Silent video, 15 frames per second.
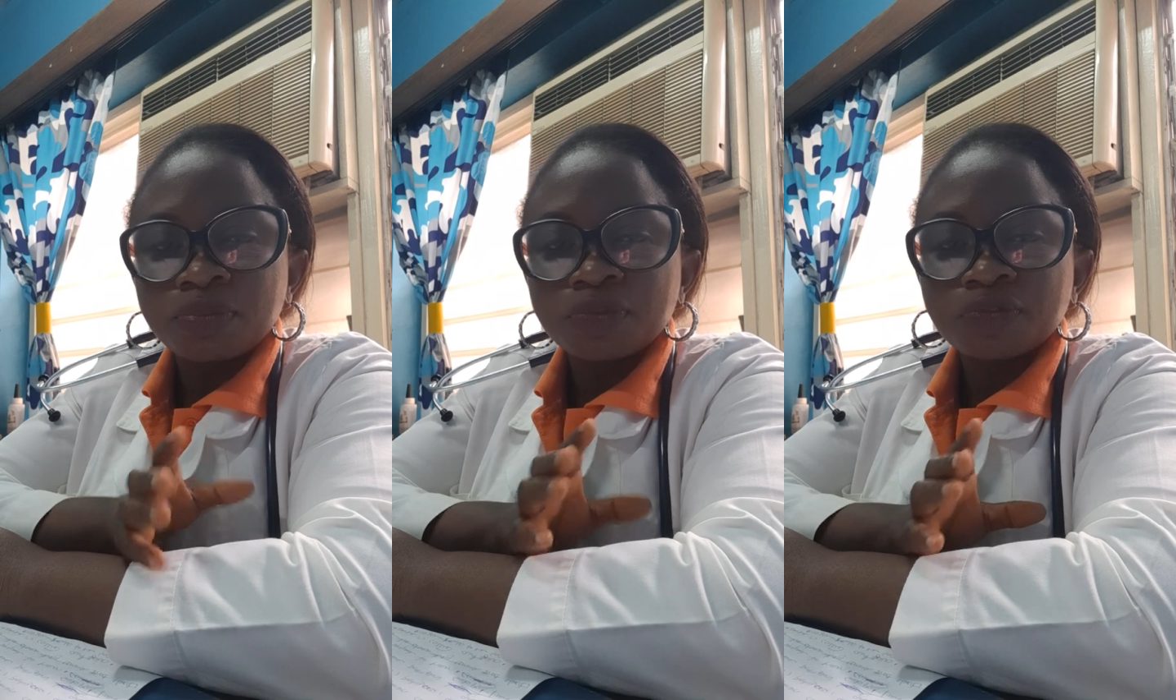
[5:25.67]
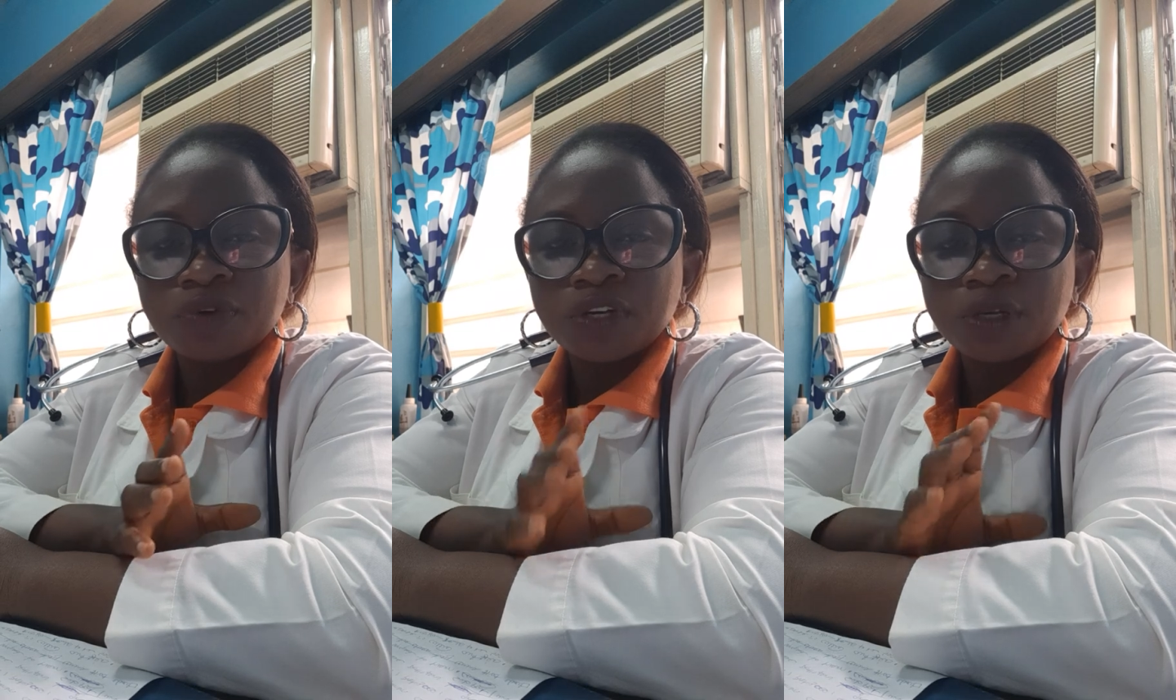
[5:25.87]

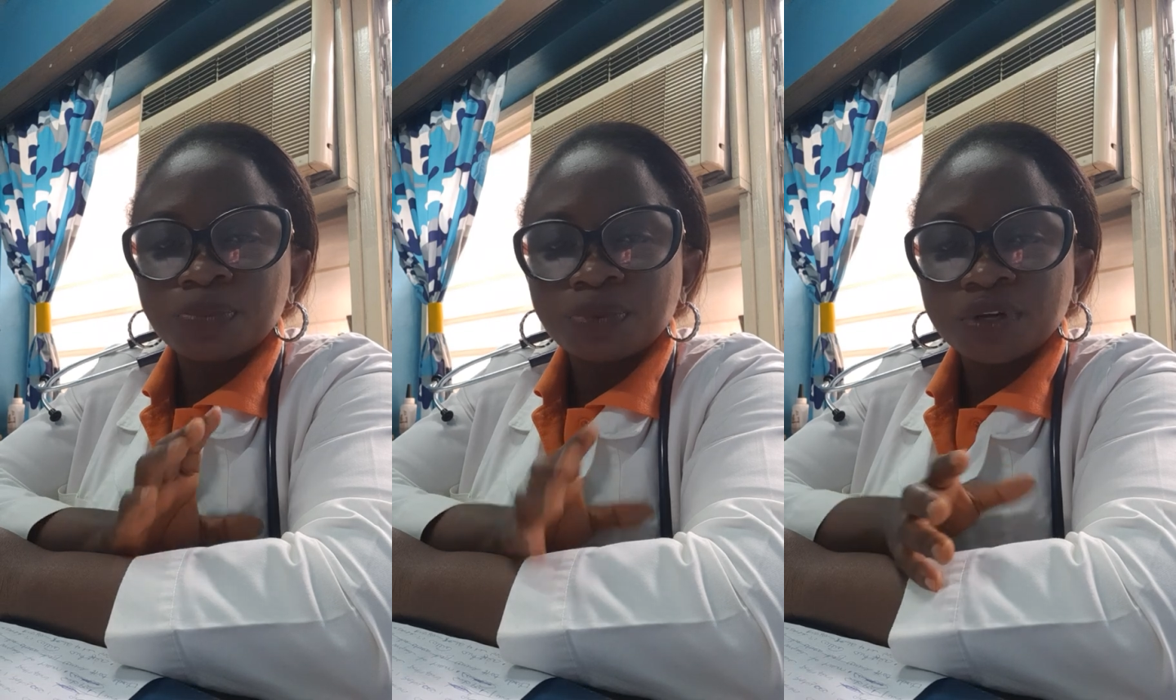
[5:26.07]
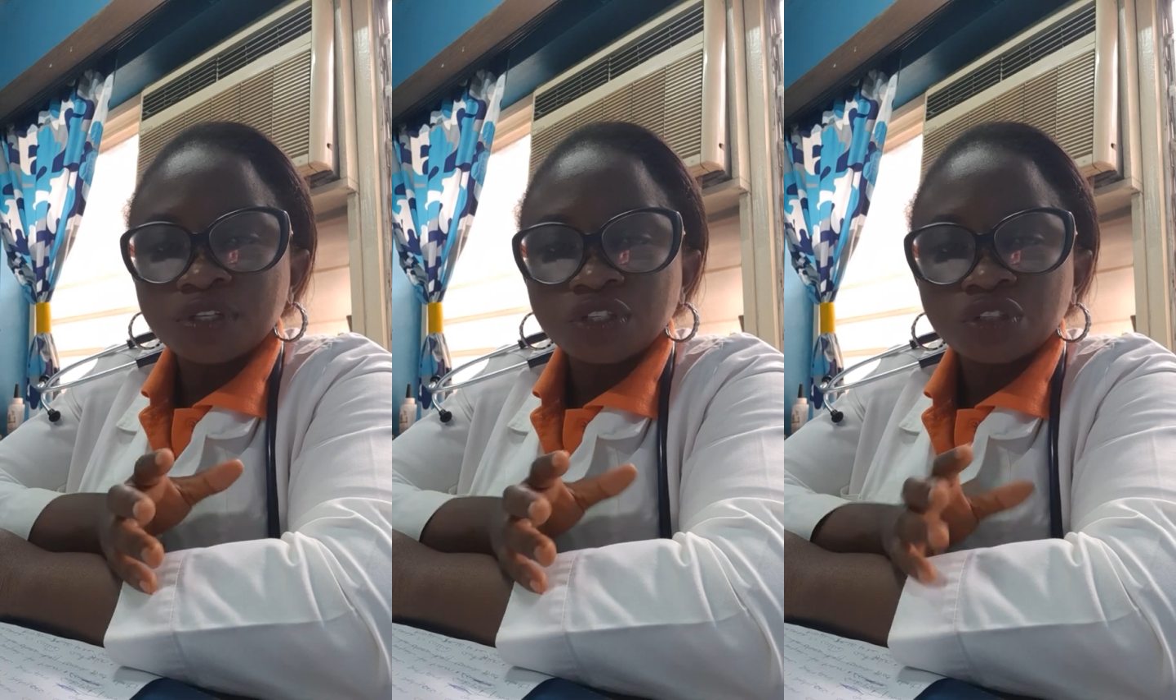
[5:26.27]
for the
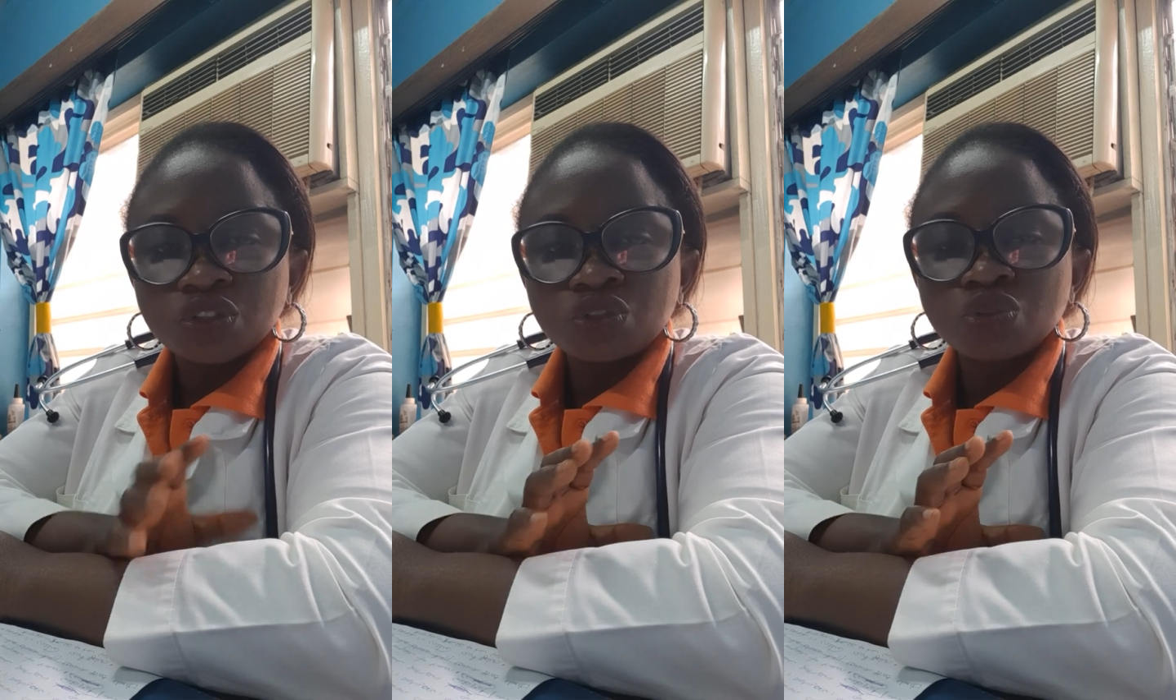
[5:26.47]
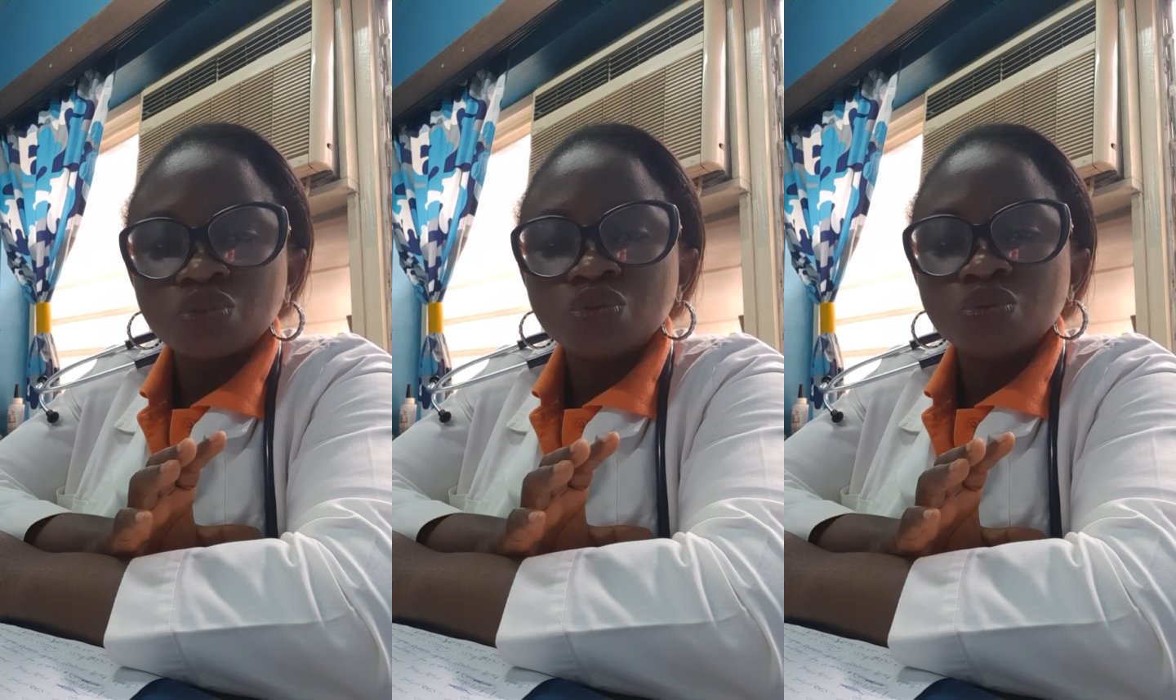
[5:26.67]
body
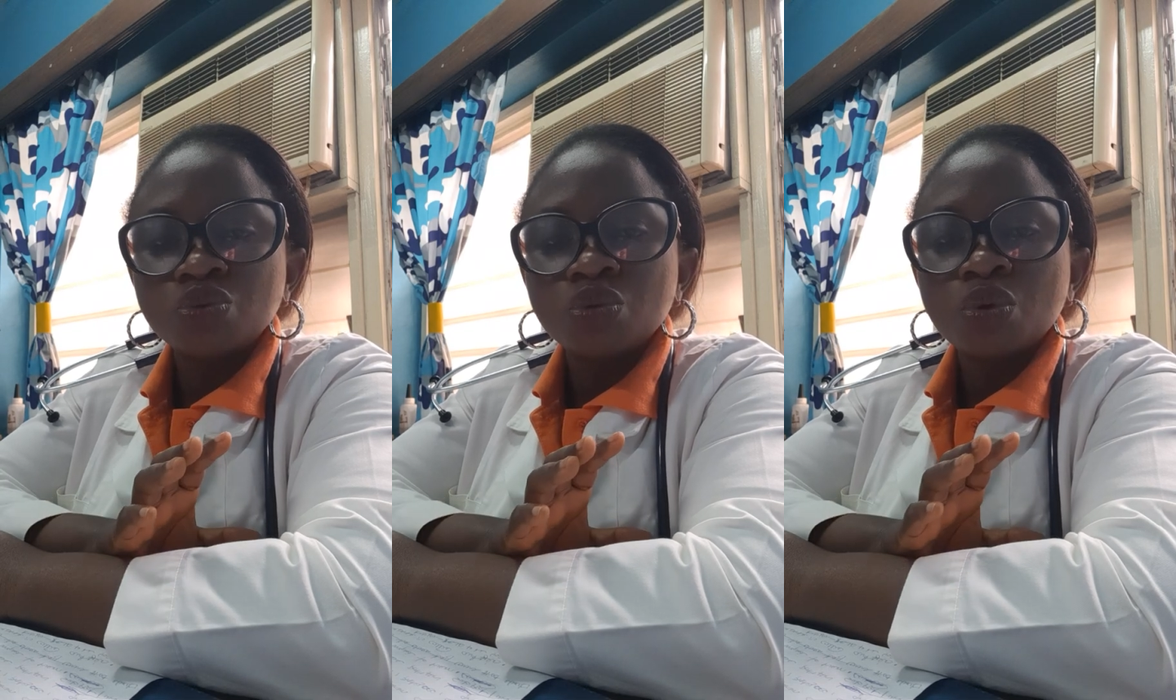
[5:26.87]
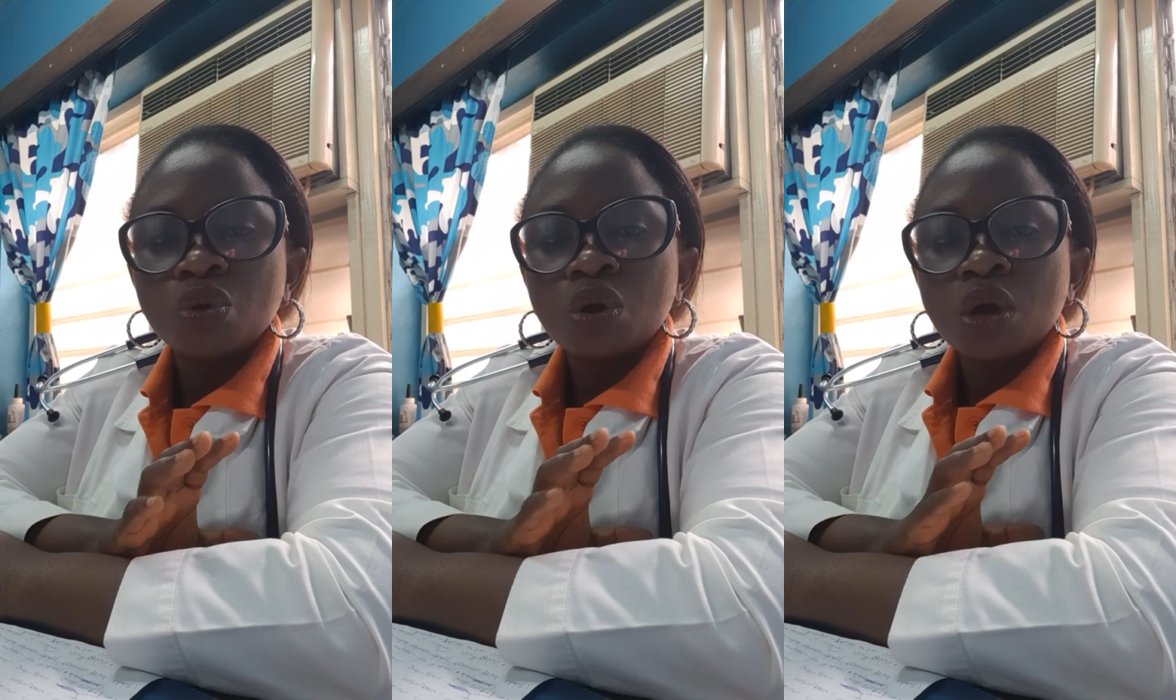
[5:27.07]
to